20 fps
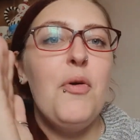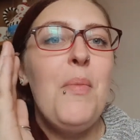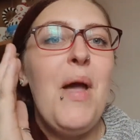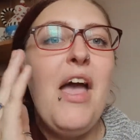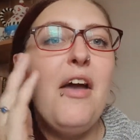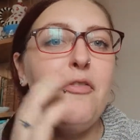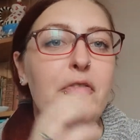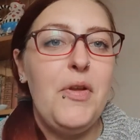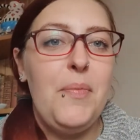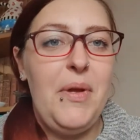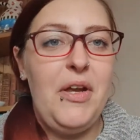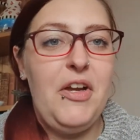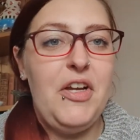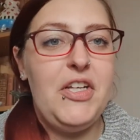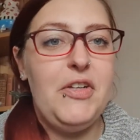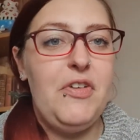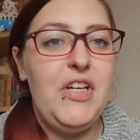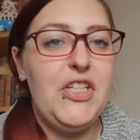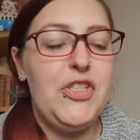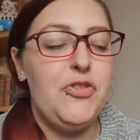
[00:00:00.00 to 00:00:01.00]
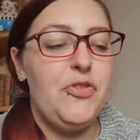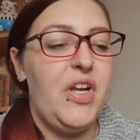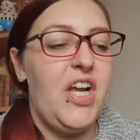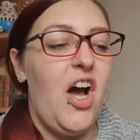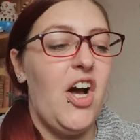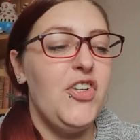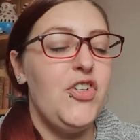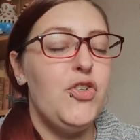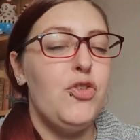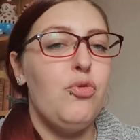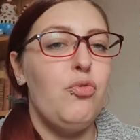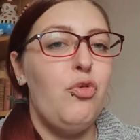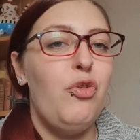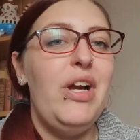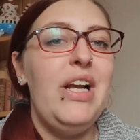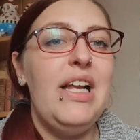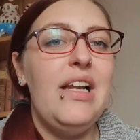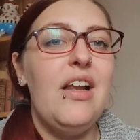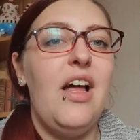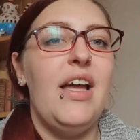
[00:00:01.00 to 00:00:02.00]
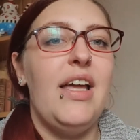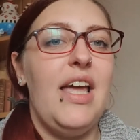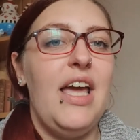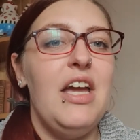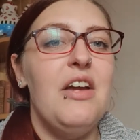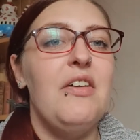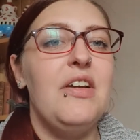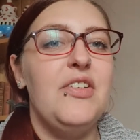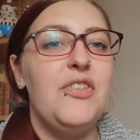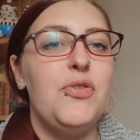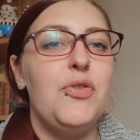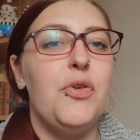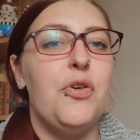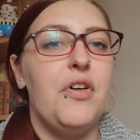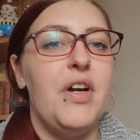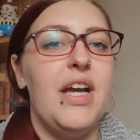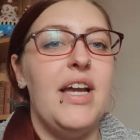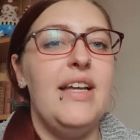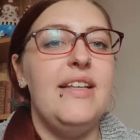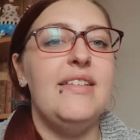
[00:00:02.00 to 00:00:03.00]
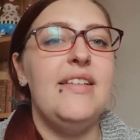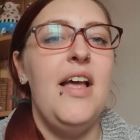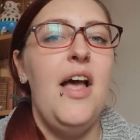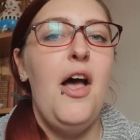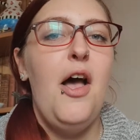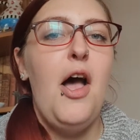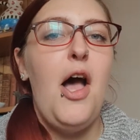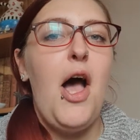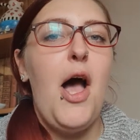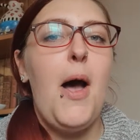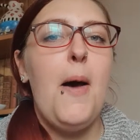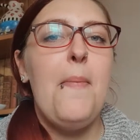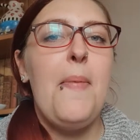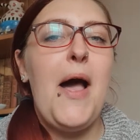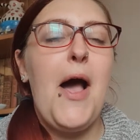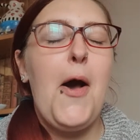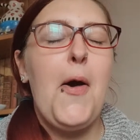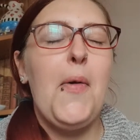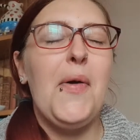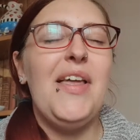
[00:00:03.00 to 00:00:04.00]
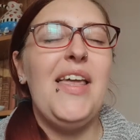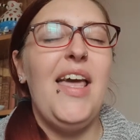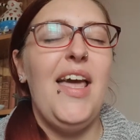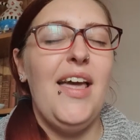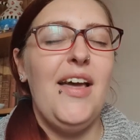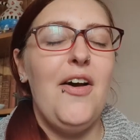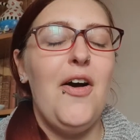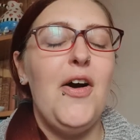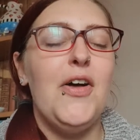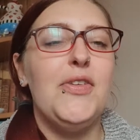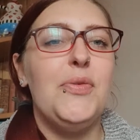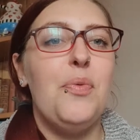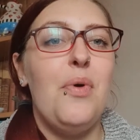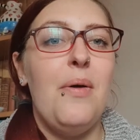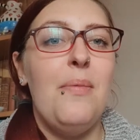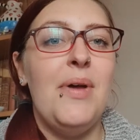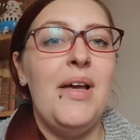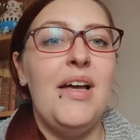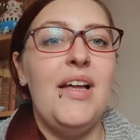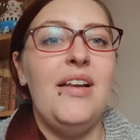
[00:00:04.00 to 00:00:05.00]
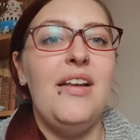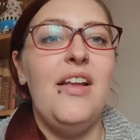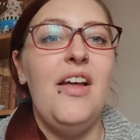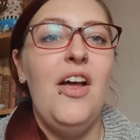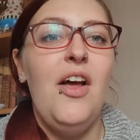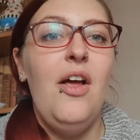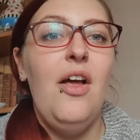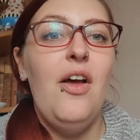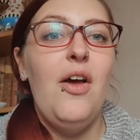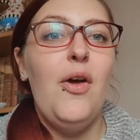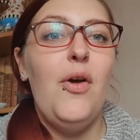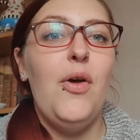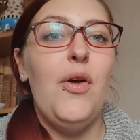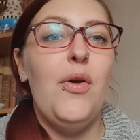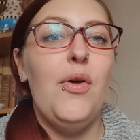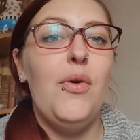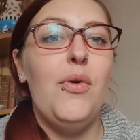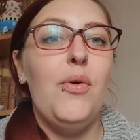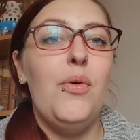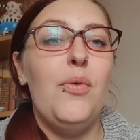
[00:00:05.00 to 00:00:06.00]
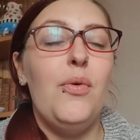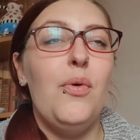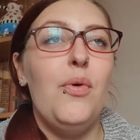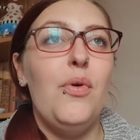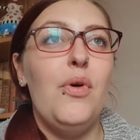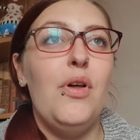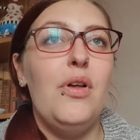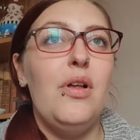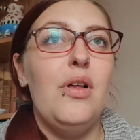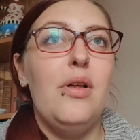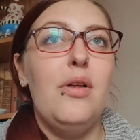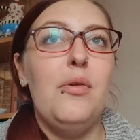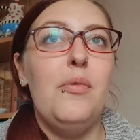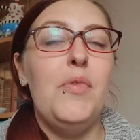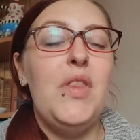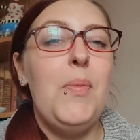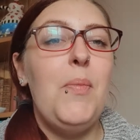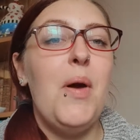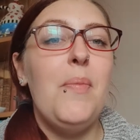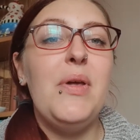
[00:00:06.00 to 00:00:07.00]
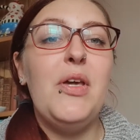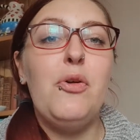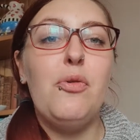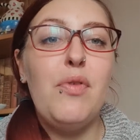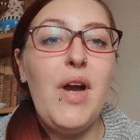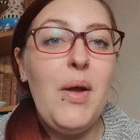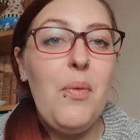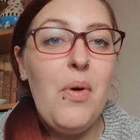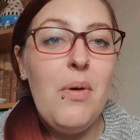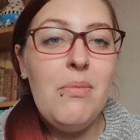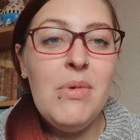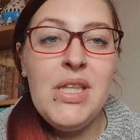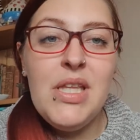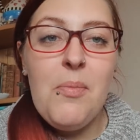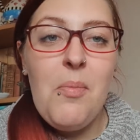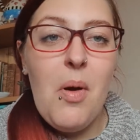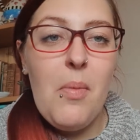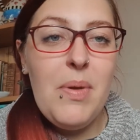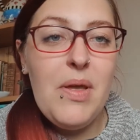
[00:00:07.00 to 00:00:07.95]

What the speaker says: every period of history. I just really like hearing stories about kick-ass women who, they might be great women, they might